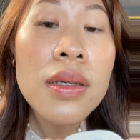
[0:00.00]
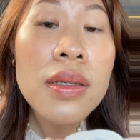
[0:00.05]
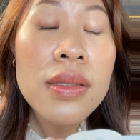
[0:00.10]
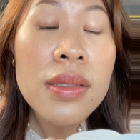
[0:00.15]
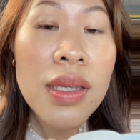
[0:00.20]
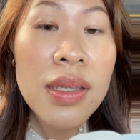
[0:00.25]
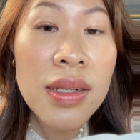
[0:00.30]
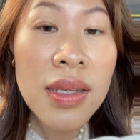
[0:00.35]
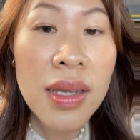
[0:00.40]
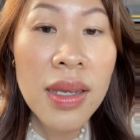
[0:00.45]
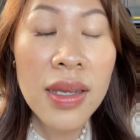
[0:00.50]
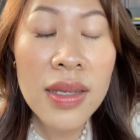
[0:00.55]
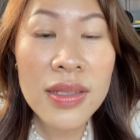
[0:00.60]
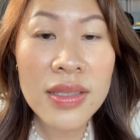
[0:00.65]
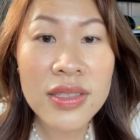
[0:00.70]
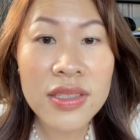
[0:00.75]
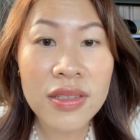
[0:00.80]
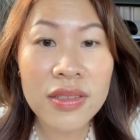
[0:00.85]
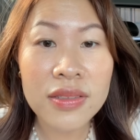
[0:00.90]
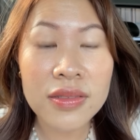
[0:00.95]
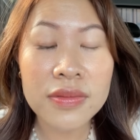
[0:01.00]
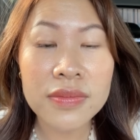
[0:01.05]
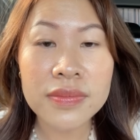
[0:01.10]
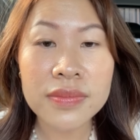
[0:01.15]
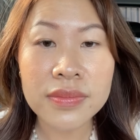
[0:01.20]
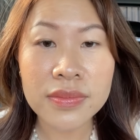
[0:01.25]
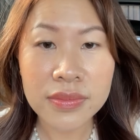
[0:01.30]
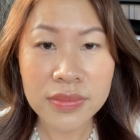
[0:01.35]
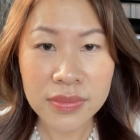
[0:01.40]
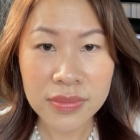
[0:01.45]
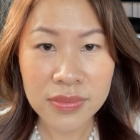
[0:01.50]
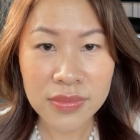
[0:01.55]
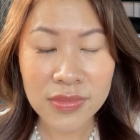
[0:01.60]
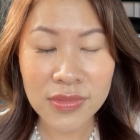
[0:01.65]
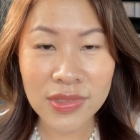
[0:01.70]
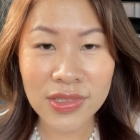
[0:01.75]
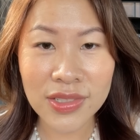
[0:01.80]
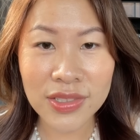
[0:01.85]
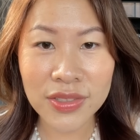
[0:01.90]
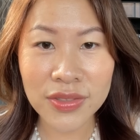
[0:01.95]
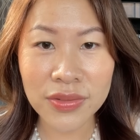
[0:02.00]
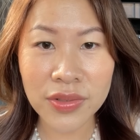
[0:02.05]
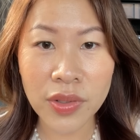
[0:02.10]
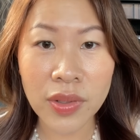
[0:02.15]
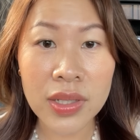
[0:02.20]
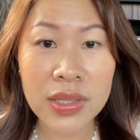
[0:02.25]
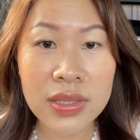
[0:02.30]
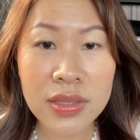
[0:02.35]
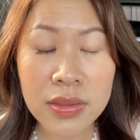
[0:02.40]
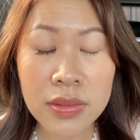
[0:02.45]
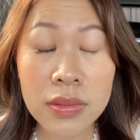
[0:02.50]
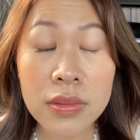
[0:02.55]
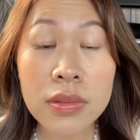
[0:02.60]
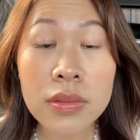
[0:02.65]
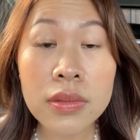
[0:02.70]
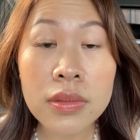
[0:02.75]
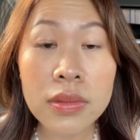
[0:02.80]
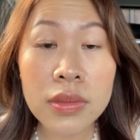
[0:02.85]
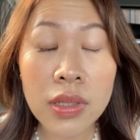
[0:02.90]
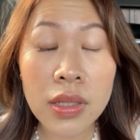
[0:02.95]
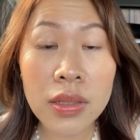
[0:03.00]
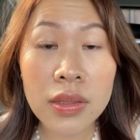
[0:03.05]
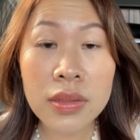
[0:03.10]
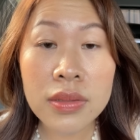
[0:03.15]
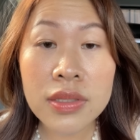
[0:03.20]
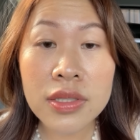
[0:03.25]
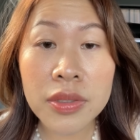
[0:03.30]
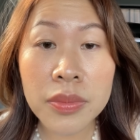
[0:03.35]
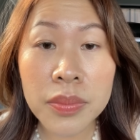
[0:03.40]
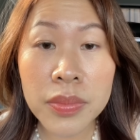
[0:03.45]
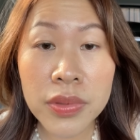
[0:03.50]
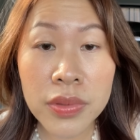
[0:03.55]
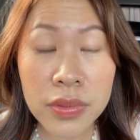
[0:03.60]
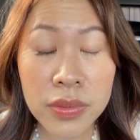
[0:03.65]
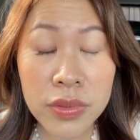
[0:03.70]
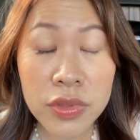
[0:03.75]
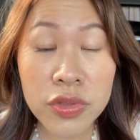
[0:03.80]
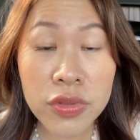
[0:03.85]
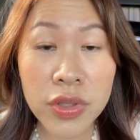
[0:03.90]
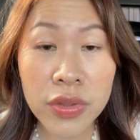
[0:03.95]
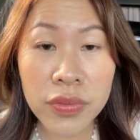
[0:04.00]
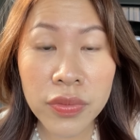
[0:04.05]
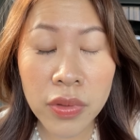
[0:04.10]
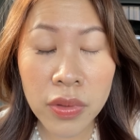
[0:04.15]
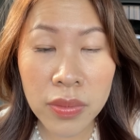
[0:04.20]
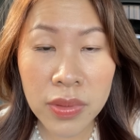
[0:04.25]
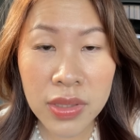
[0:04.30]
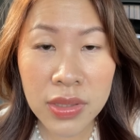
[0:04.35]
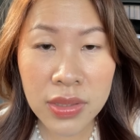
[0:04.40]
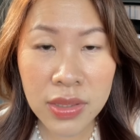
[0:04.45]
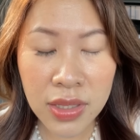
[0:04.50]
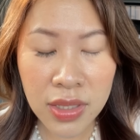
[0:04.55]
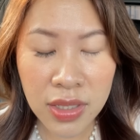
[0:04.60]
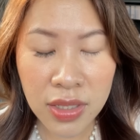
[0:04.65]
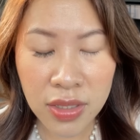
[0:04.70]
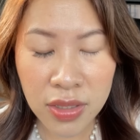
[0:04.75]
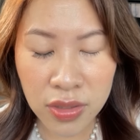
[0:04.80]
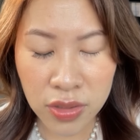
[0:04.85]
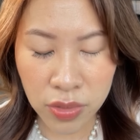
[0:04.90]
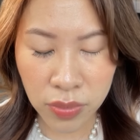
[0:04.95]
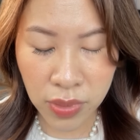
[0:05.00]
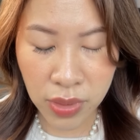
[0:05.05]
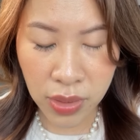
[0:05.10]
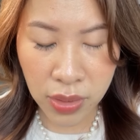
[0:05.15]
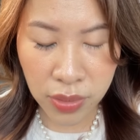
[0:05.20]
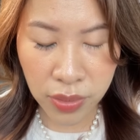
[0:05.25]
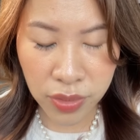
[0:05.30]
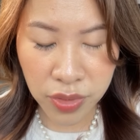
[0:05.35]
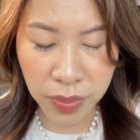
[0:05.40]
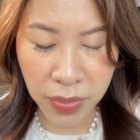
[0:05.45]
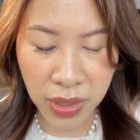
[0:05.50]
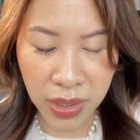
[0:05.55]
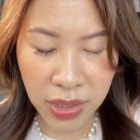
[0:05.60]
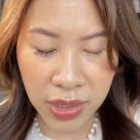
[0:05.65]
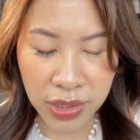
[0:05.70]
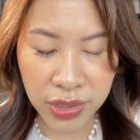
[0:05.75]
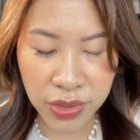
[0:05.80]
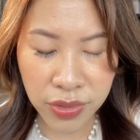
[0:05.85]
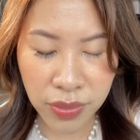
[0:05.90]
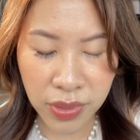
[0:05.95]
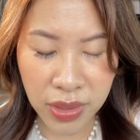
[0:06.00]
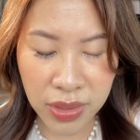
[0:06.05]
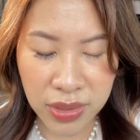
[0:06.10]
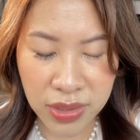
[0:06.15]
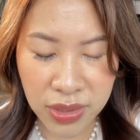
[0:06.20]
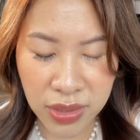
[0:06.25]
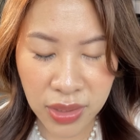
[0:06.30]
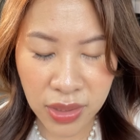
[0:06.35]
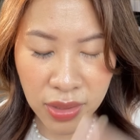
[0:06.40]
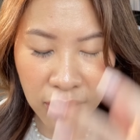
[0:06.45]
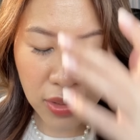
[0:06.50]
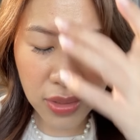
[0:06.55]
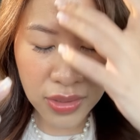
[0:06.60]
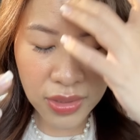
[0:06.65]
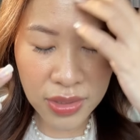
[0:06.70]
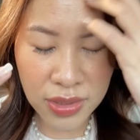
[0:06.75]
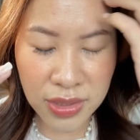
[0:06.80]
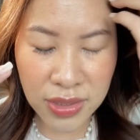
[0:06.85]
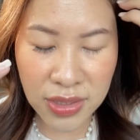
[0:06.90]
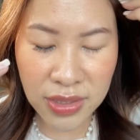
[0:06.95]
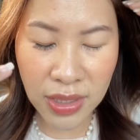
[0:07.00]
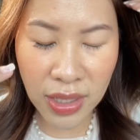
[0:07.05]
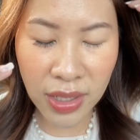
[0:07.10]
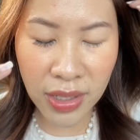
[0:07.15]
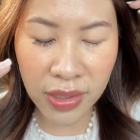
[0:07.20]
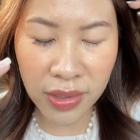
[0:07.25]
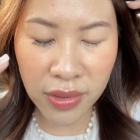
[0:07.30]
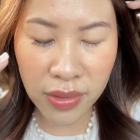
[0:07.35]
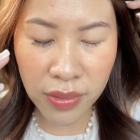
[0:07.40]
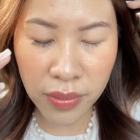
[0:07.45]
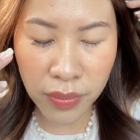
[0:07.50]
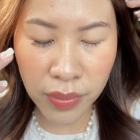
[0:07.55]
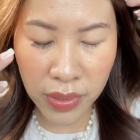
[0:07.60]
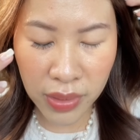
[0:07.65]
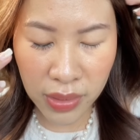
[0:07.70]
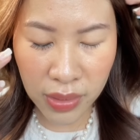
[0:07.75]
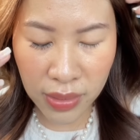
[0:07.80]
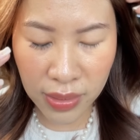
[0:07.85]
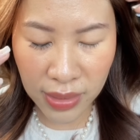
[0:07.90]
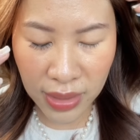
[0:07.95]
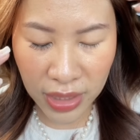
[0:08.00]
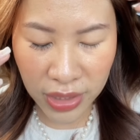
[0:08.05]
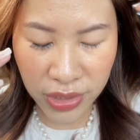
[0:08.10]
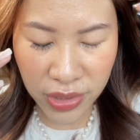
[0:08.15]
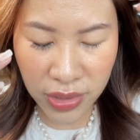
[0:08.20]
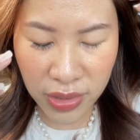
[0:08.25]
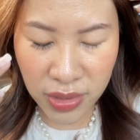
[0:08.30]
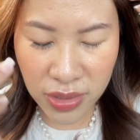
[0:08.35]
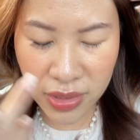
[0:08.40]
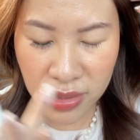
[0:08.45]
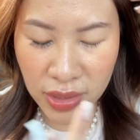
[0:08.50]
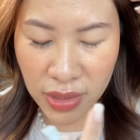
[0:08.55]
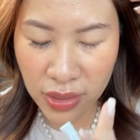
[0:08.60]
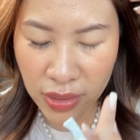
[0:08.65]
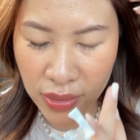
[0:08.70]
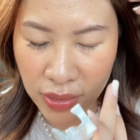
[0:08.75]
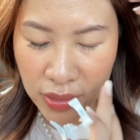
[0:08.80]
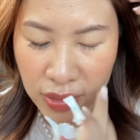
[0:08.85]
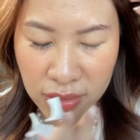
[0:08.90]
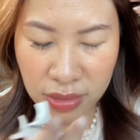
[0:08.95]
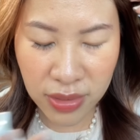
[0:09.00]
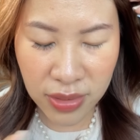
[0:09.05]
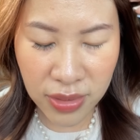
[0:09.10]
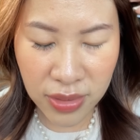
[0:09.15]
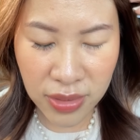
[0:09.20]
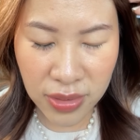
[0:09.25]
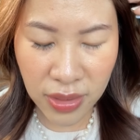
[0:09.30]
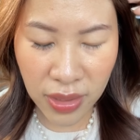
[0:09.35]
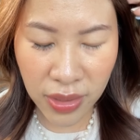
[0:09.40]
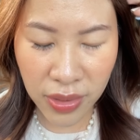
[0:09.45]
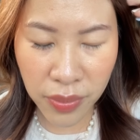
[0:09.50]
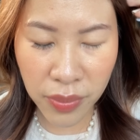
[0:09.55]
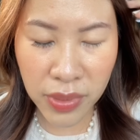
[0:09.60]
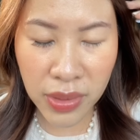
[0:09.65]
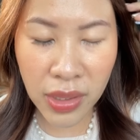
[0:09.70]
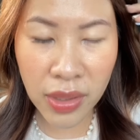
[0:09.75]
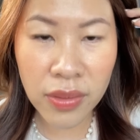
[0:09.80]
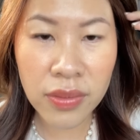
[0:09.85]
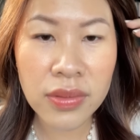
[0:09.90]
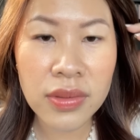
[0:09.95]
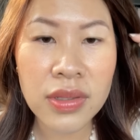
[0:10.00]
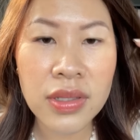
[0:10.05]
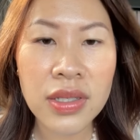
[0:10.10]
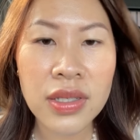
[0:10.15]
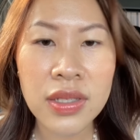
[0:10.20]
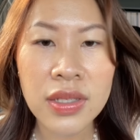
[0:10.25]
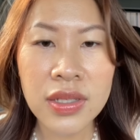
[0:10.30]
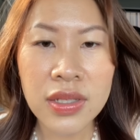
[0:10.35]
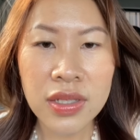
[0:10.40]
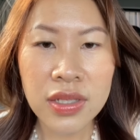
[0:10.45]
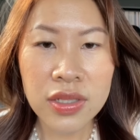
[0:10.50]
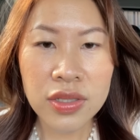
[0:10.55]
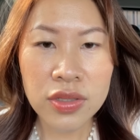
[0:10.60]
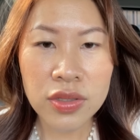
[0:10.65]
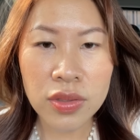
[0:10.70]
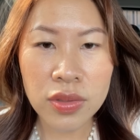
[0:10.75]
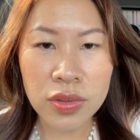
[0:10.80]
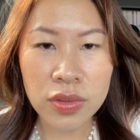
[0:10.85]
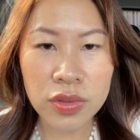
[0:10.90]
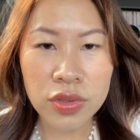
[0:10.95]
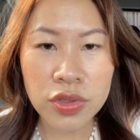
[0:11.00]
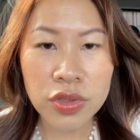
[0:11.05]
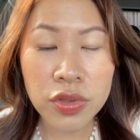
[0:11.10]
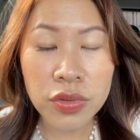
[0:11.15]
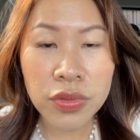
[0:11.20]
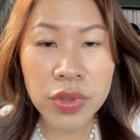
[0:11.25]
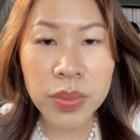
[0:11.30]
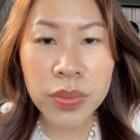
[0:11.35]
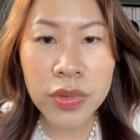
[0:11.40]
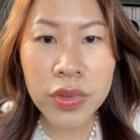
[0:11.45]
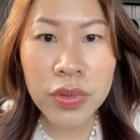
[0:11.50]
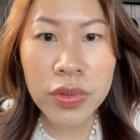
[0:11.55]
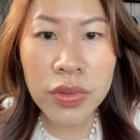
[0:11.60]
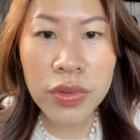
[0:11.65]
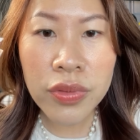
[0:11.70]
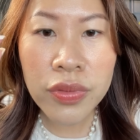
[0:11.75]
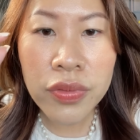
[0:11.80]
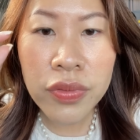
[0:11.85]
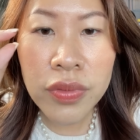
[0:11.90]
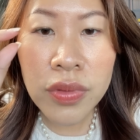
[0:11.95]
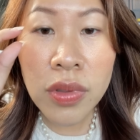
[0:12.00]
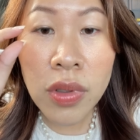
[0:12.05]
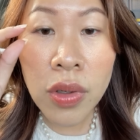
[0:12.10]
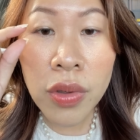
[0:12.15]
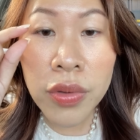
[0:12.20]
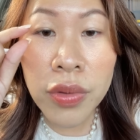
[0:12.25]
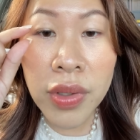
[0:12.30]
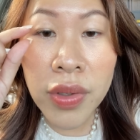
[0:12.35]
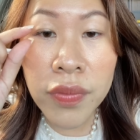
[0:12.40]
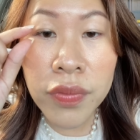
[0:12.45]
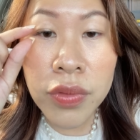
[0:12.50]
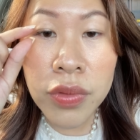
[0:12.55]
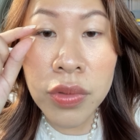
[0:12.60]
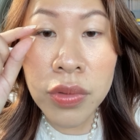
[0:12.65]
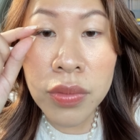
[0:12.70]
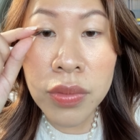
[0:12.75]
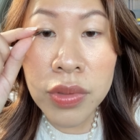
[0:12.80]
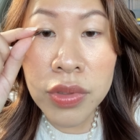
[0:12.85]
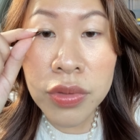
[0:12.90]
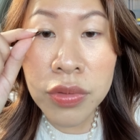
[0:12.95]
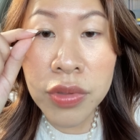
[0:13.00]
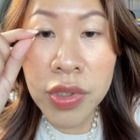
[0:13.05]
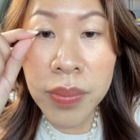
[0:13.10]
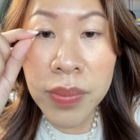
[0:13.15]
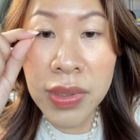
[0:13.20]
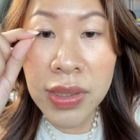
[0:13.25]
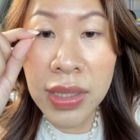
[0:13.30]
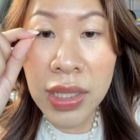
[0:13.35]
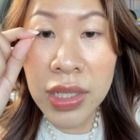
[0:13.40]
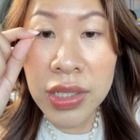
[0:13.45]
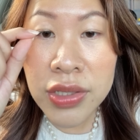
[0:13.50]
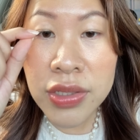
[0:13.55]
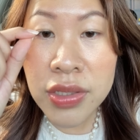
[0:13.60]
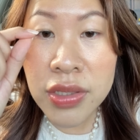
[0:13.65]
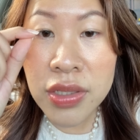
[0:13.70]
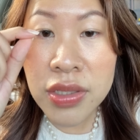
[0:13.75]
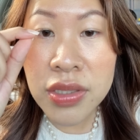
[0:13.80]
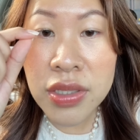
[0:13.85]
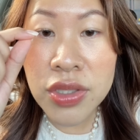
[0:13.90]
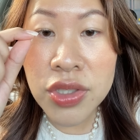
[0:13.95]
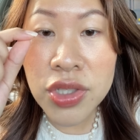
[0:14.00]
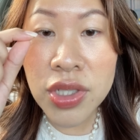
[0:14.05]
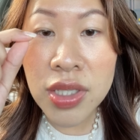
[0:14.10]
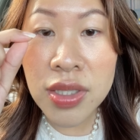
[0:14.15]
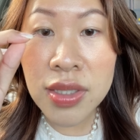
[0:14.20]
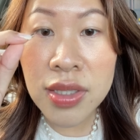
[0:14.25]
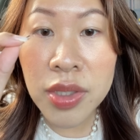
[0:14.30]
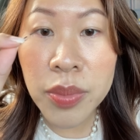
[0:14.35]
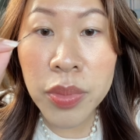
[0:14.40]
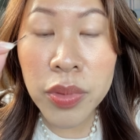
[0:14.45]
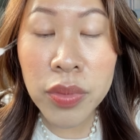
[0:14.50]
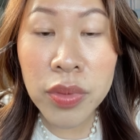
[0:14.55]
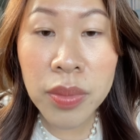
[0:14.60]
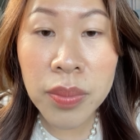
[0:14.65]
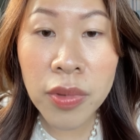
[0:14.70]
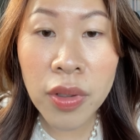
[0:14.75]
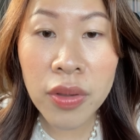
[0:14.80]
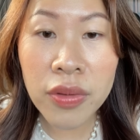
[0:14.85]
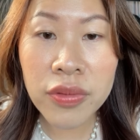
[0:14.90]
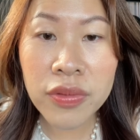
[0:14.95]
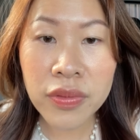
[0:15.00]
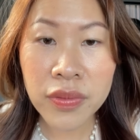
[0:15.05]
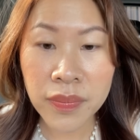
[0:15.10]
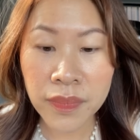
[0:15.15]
Ta-da! It's on. It's quite simple, straightforward. So when I close my eyes, you can see this is the side with the lashes and this is the side without. So to remove, all you have to do is grip the lashes and gently pull them off.